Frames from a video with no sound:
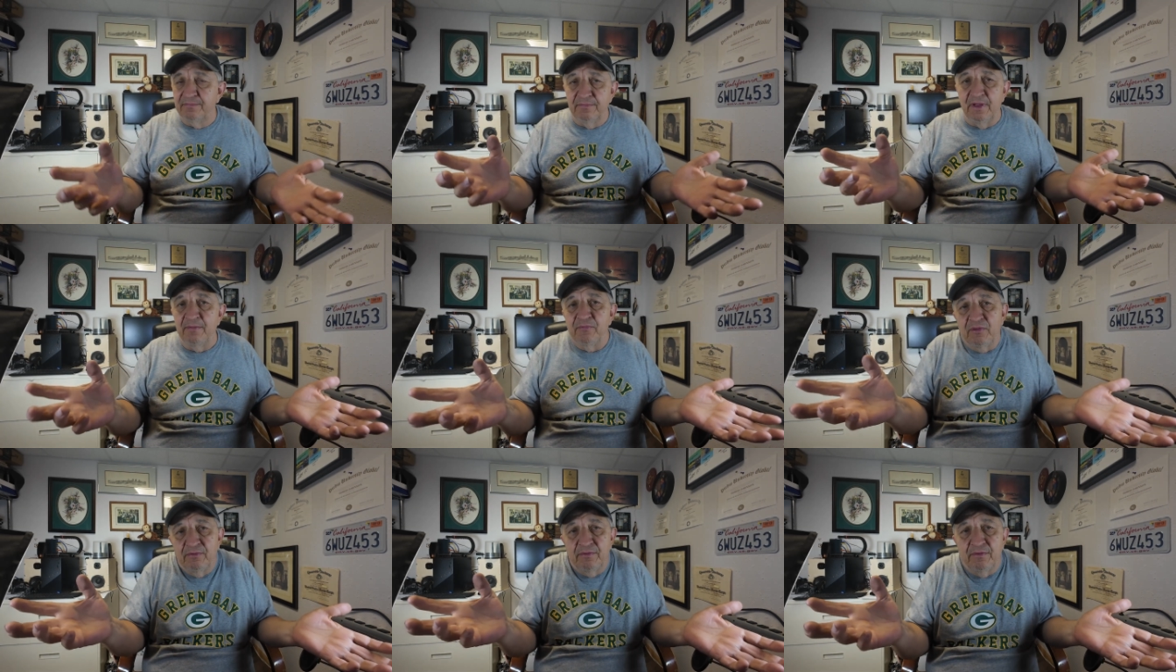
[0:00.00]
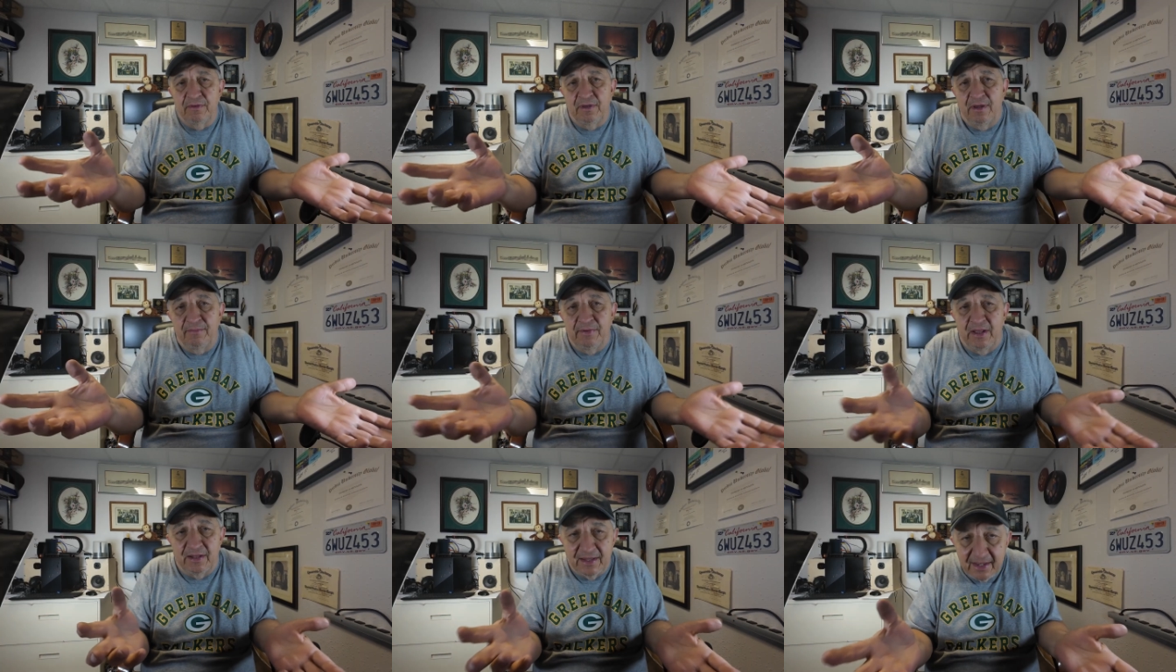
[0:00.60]
I'm
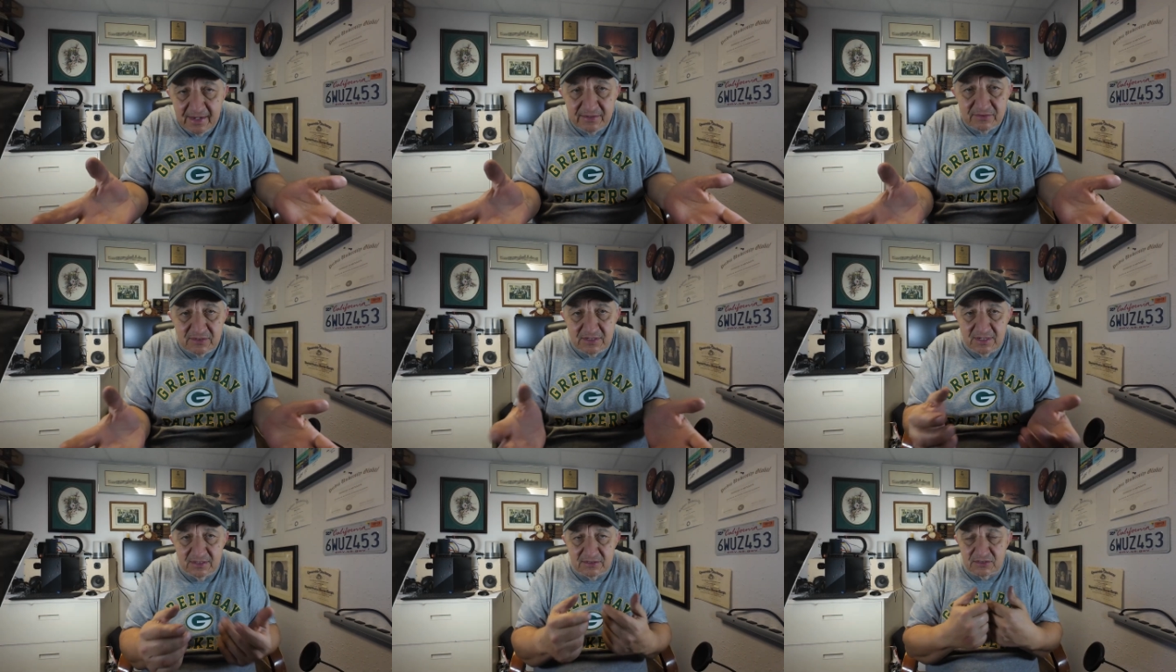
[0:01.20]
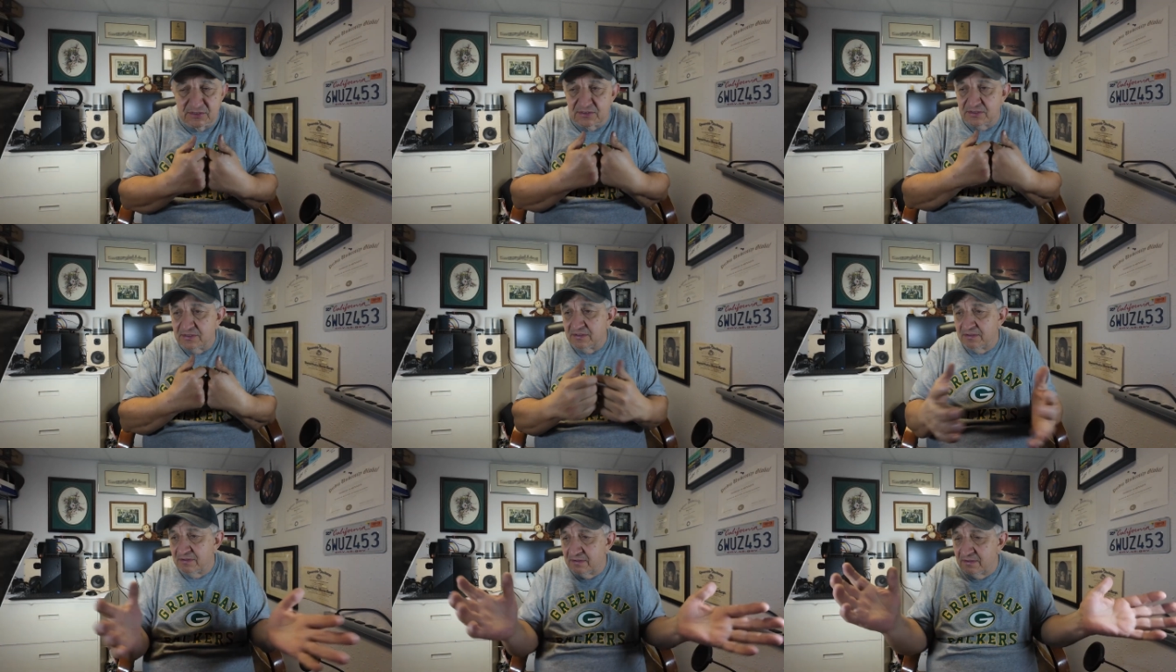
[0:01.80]
not lazy. It's just,
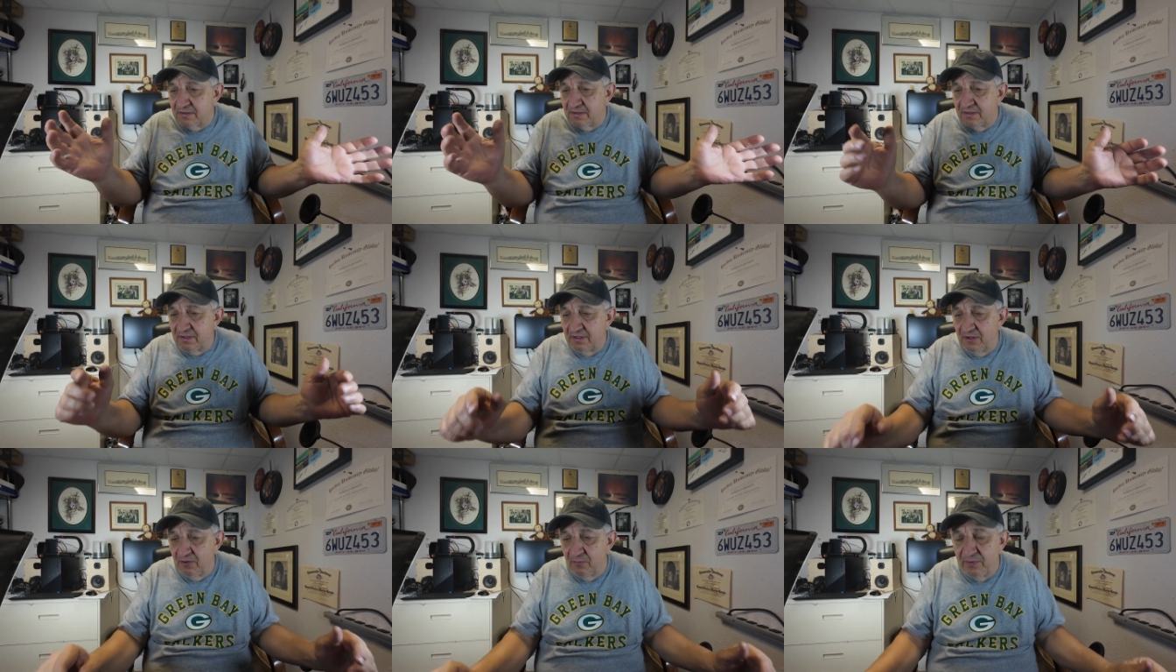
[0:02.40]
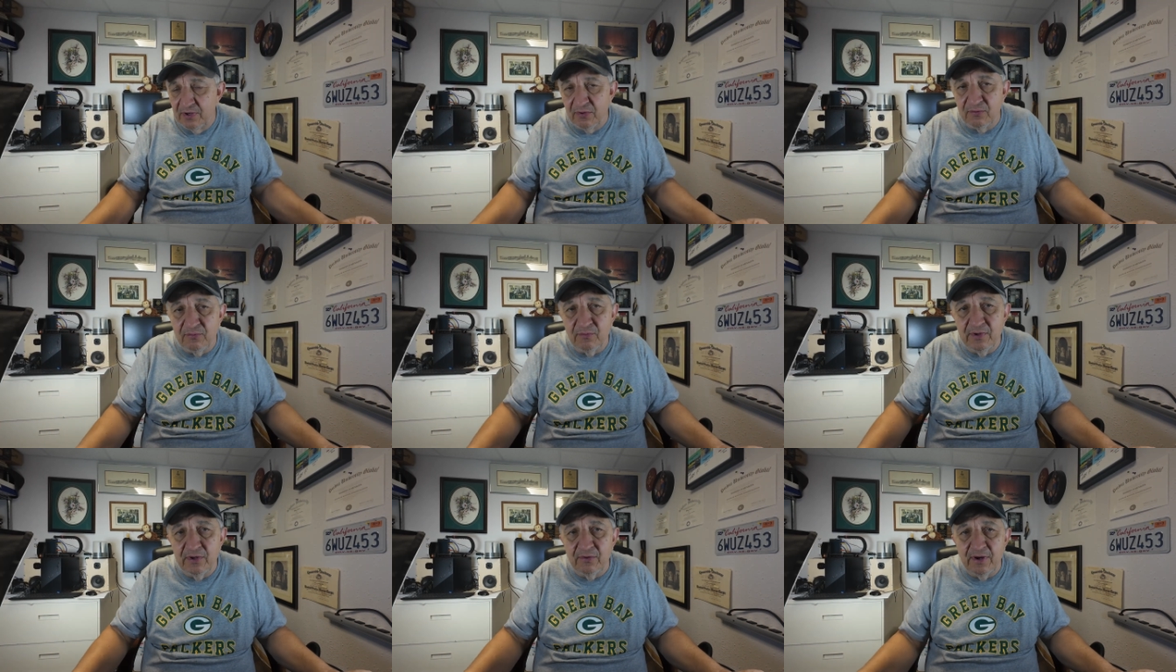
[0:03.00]
we
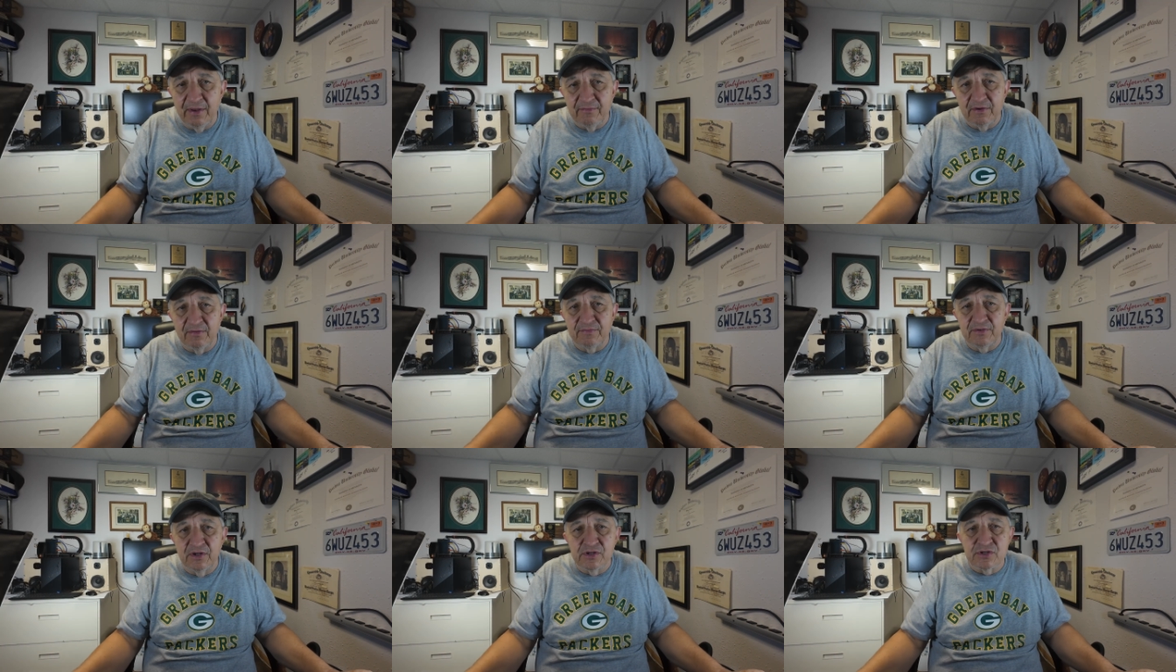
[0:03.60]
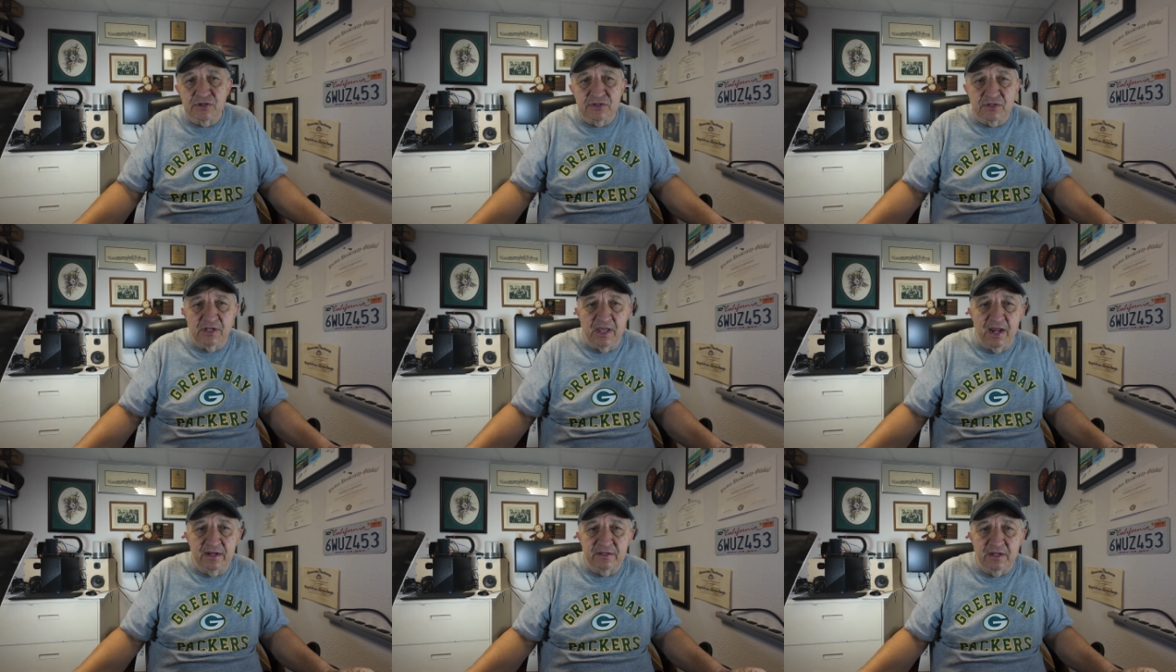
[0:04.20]
don't have enough dishes. A
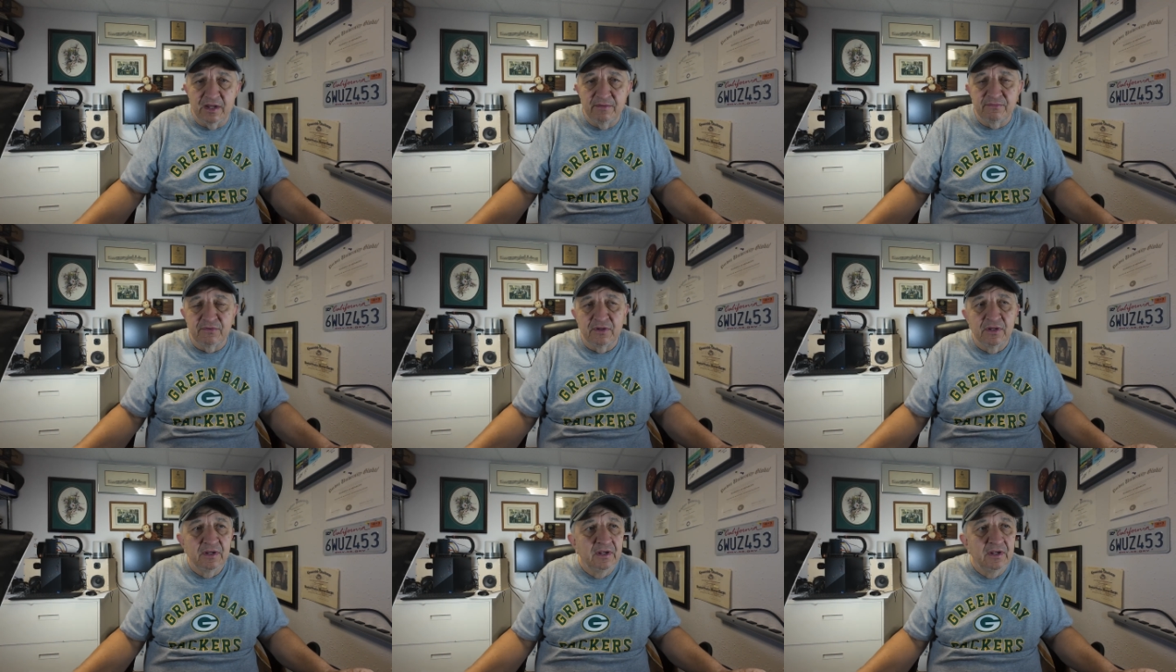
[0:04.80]
lot of times,